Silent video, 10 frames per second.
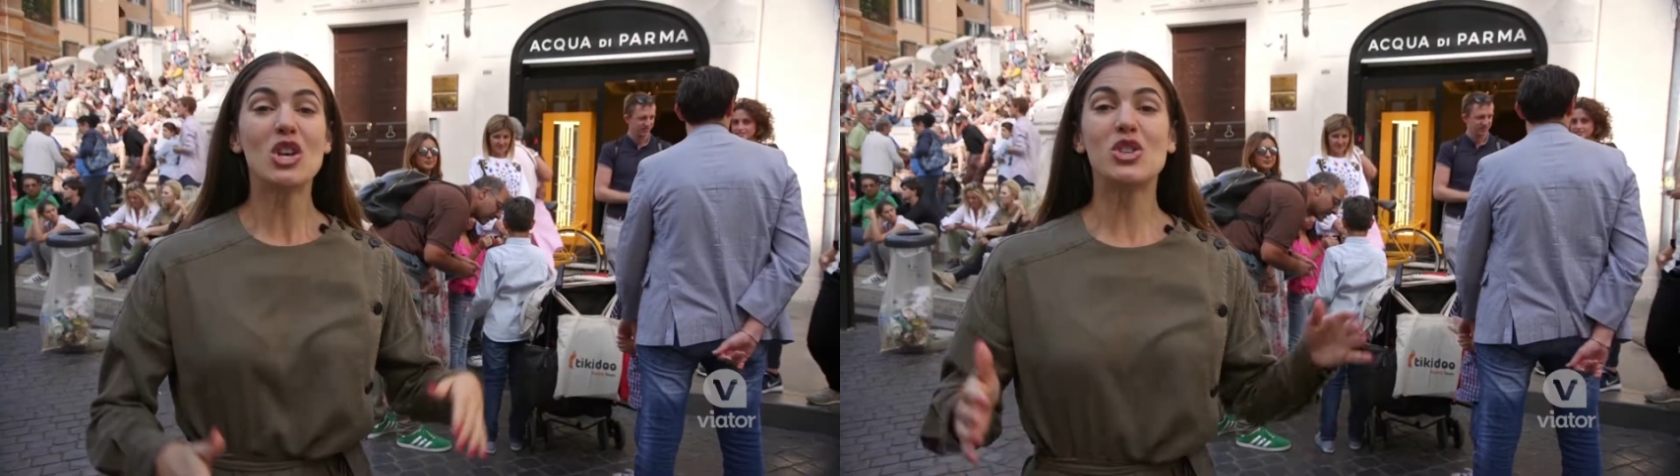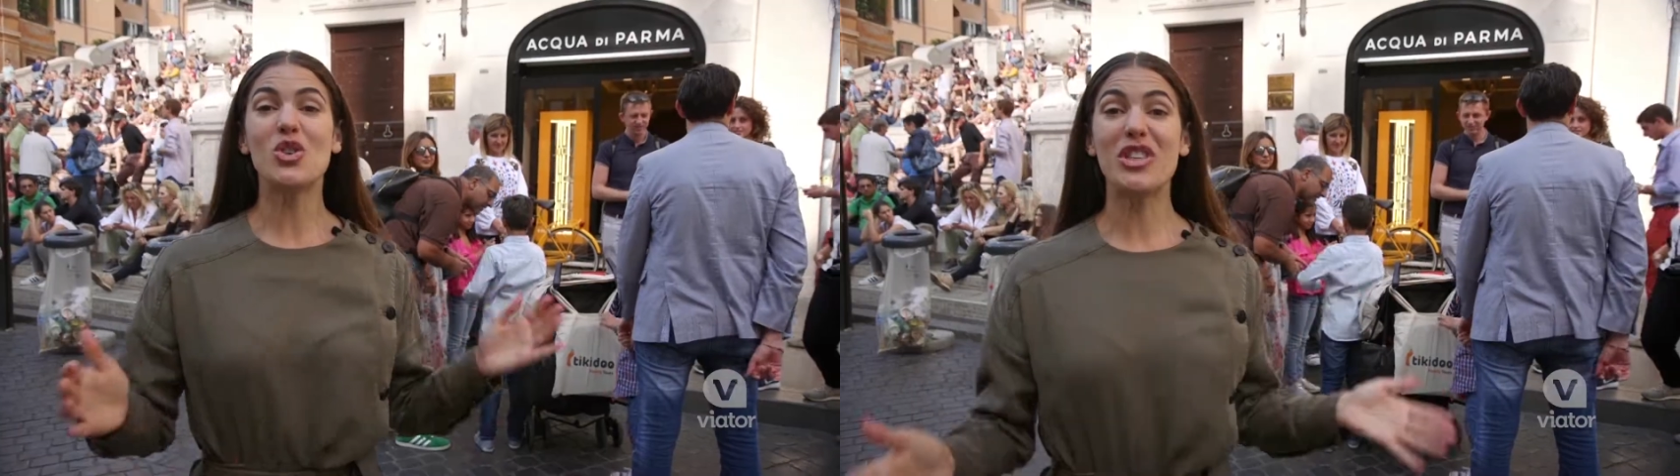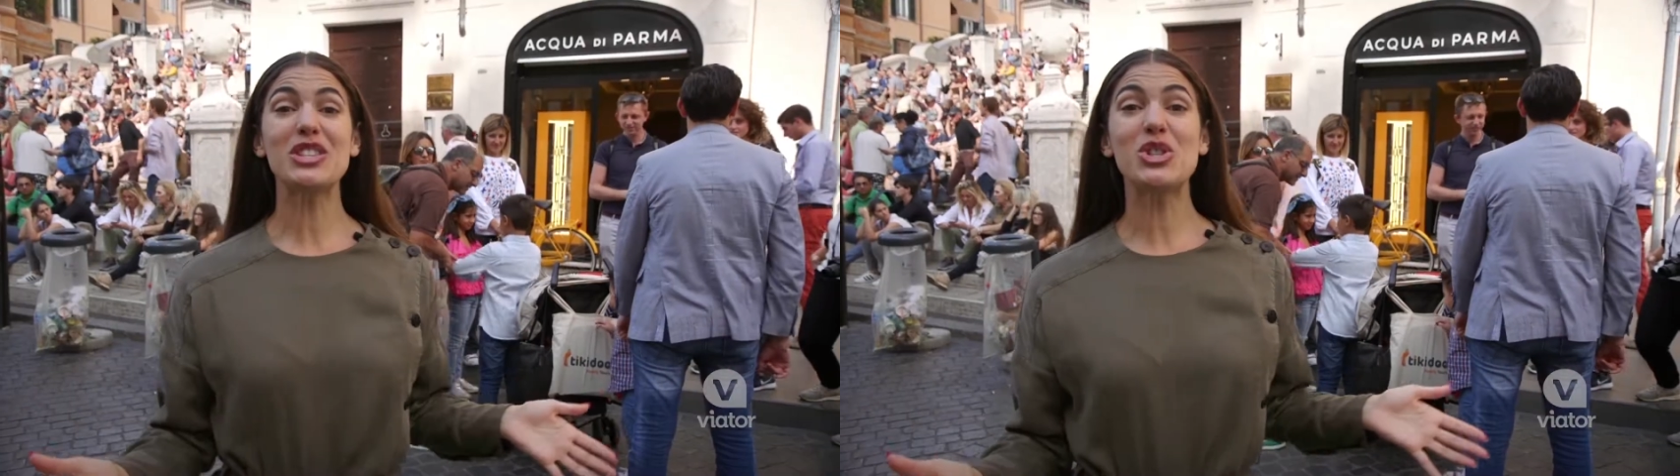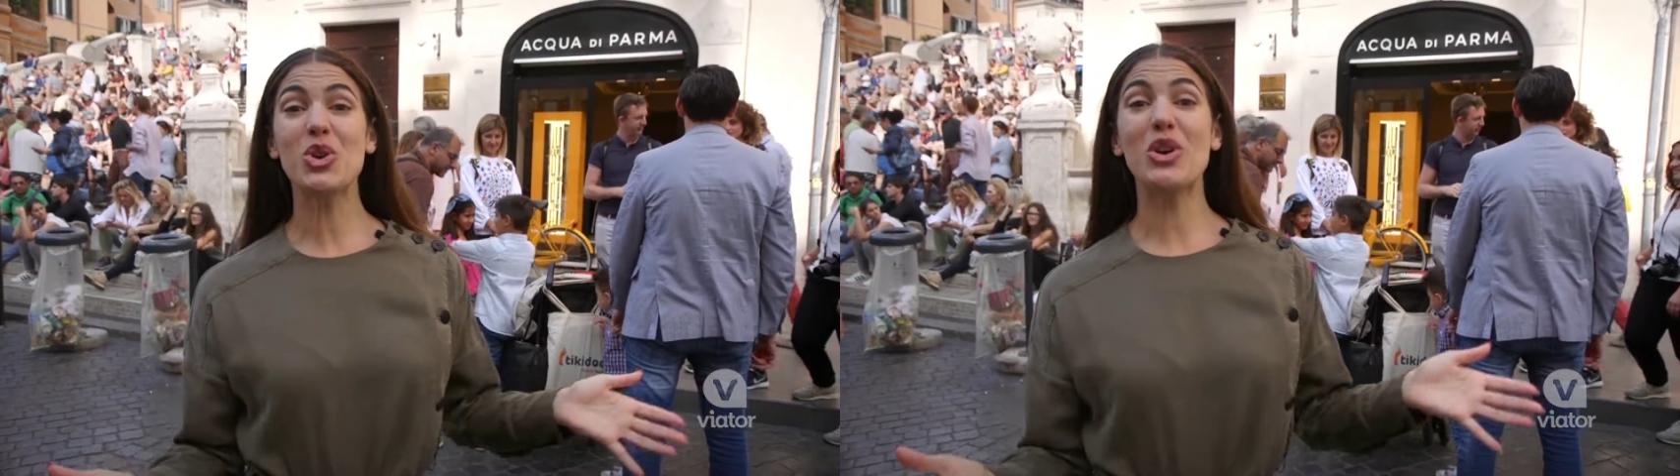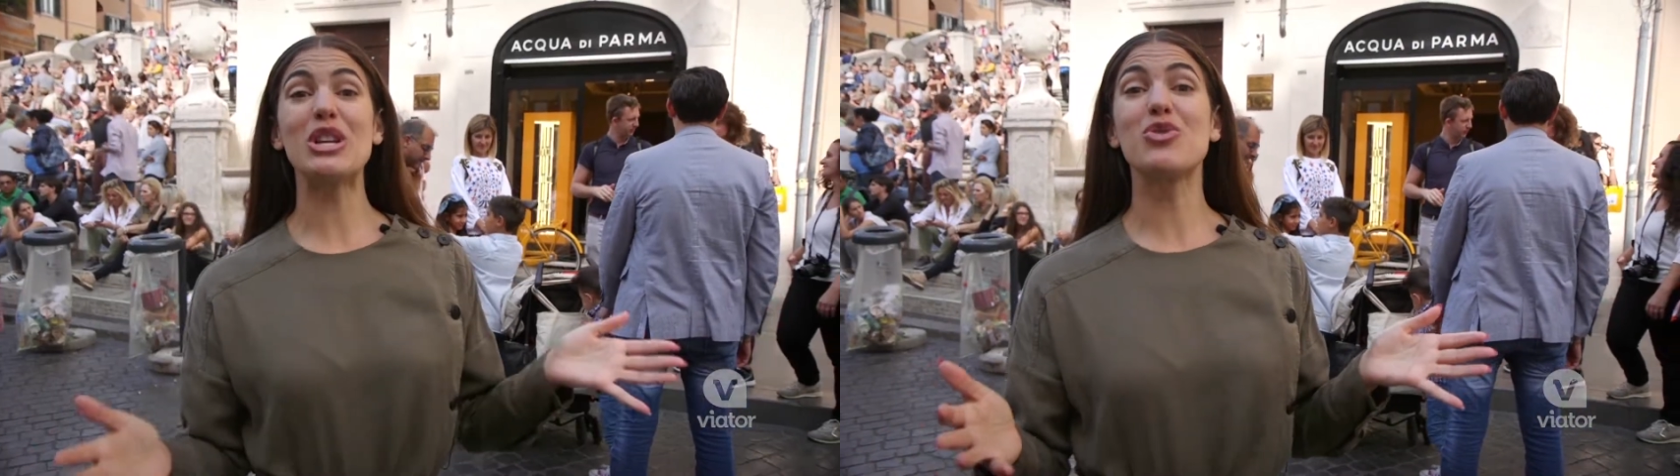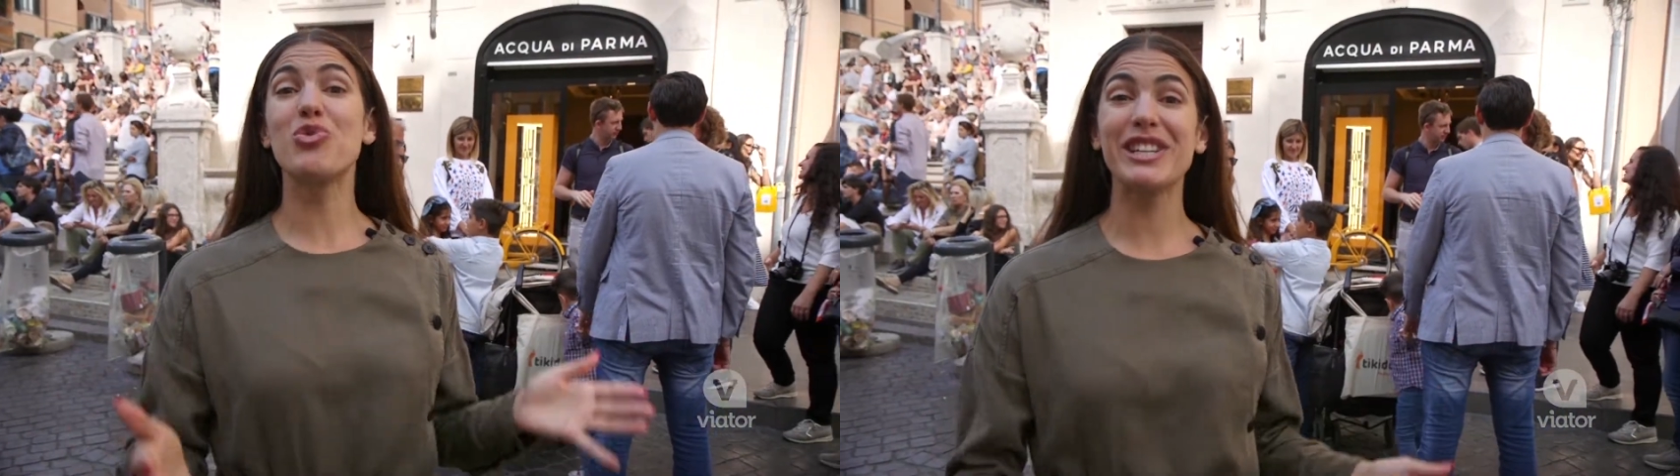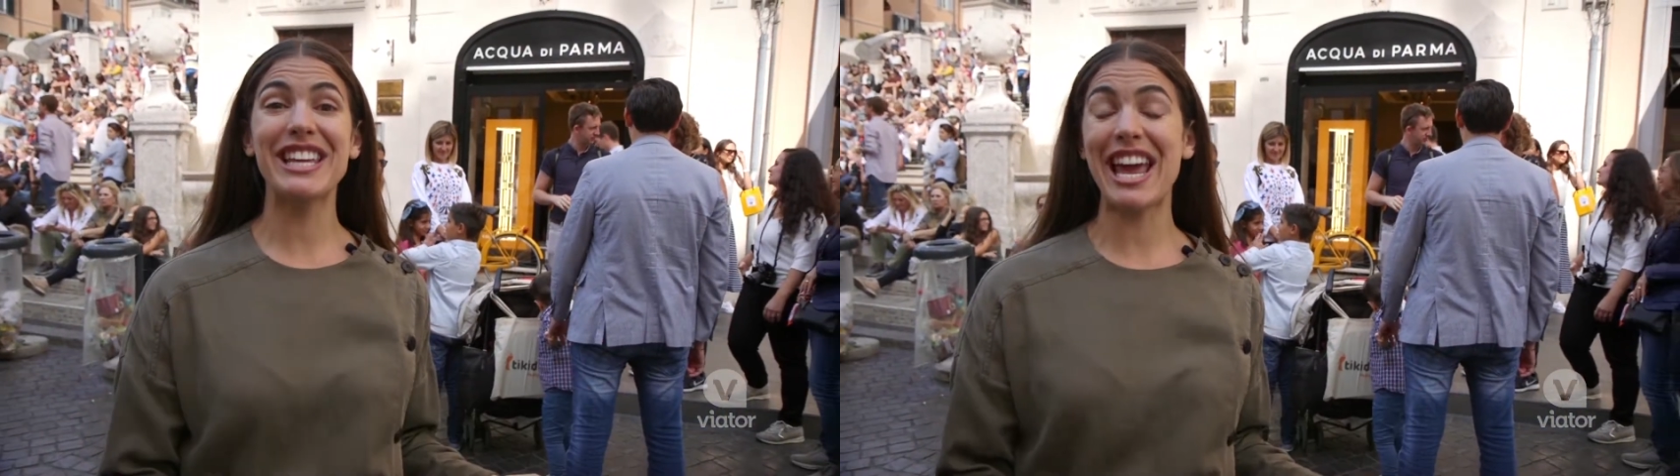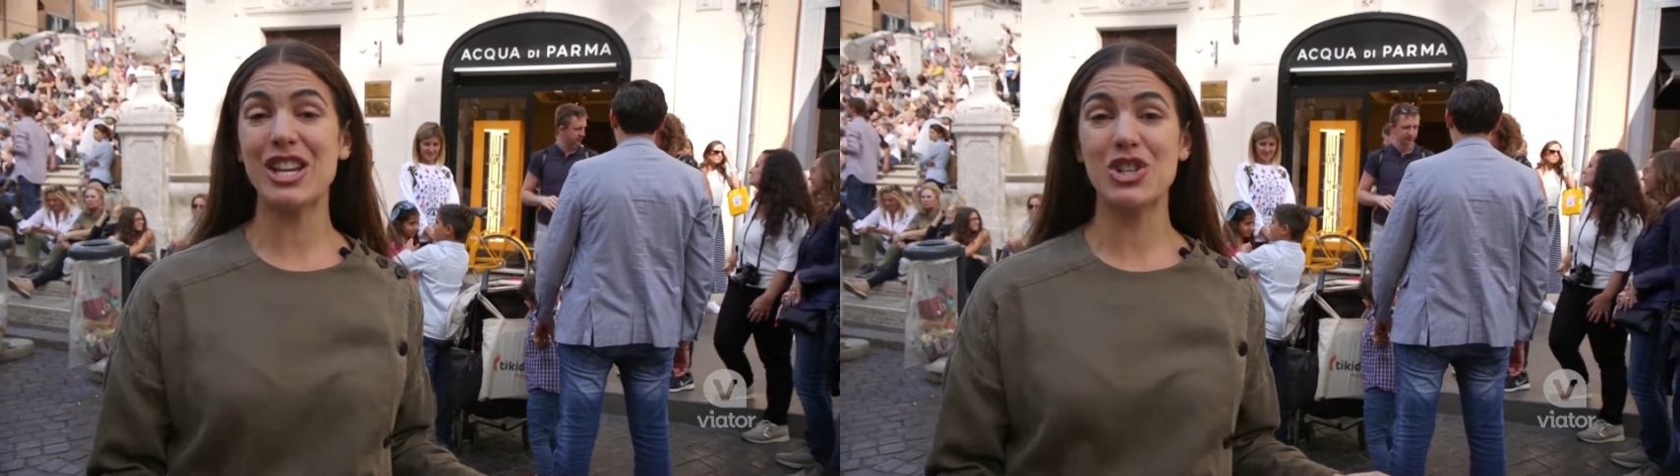So this tour is really
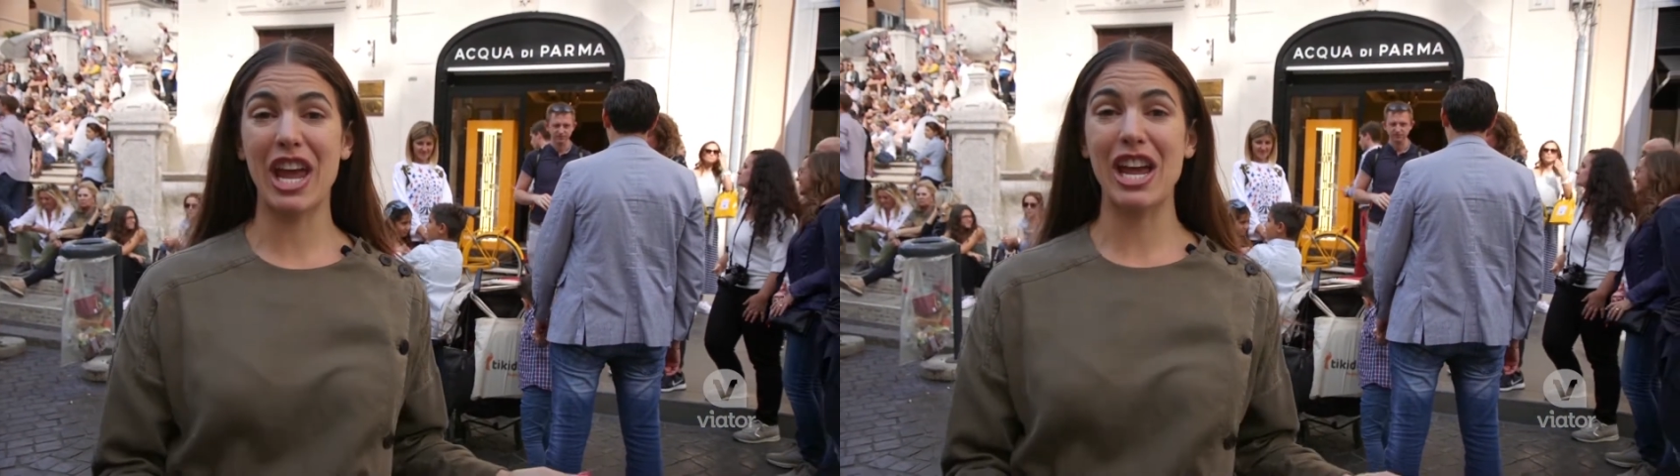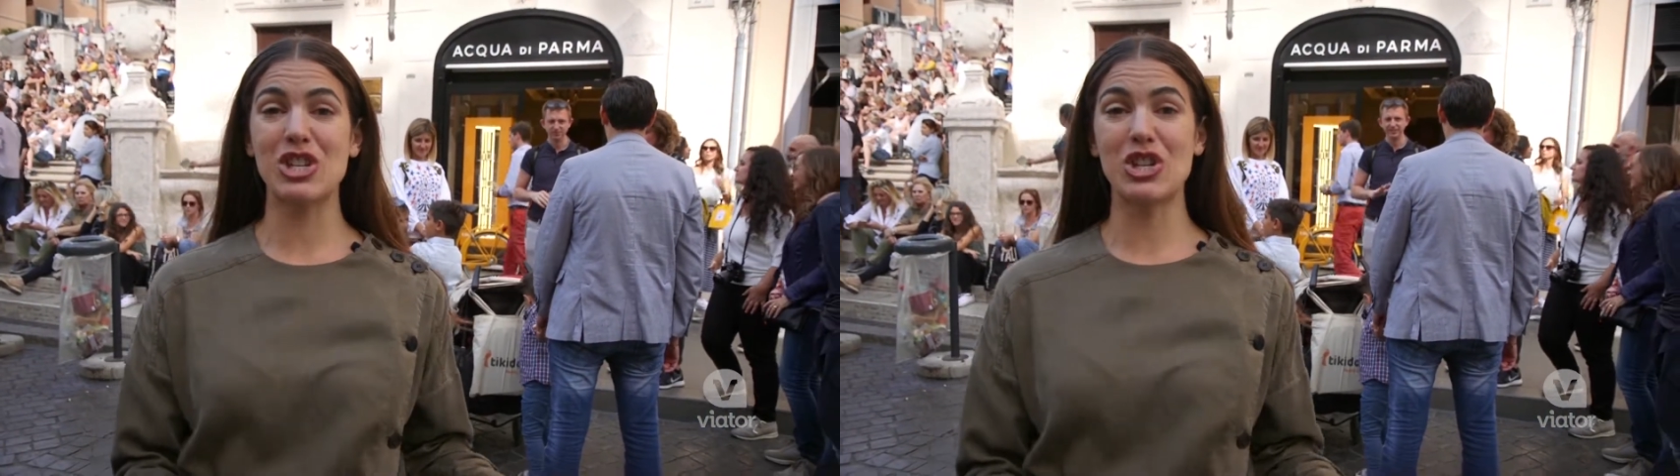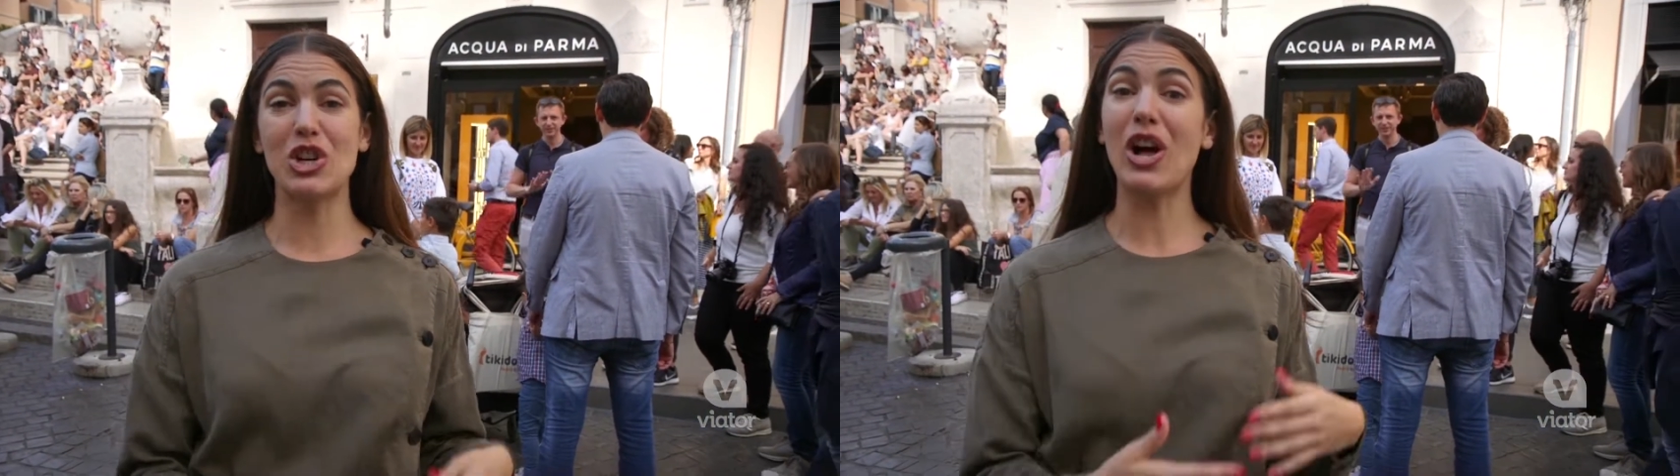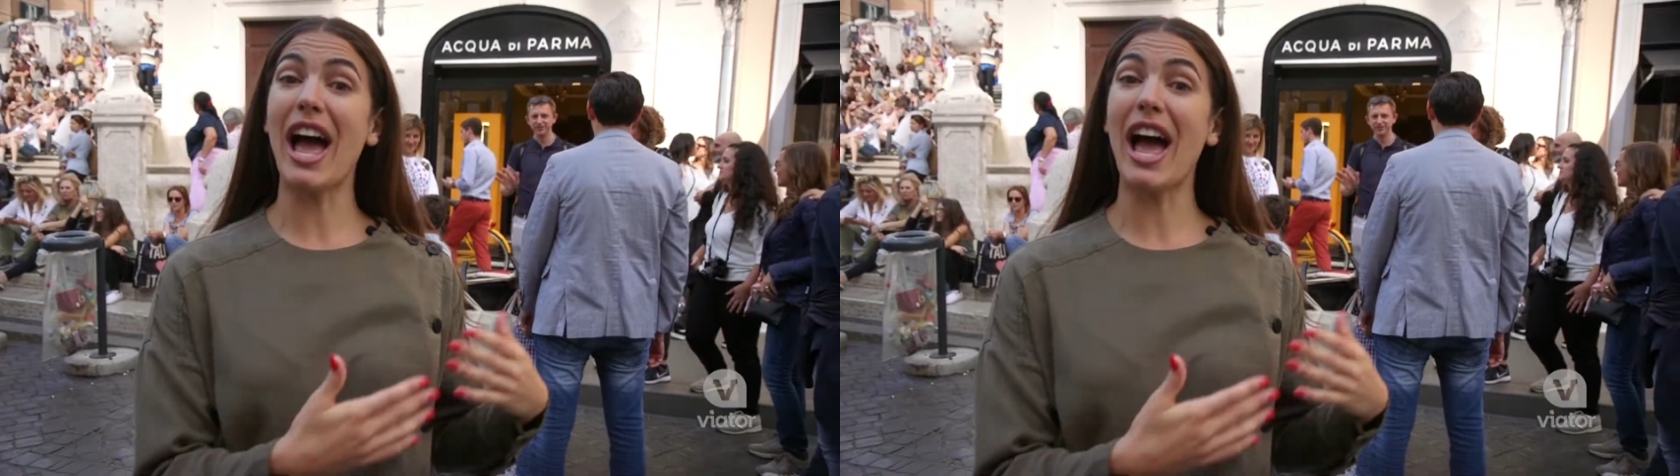educational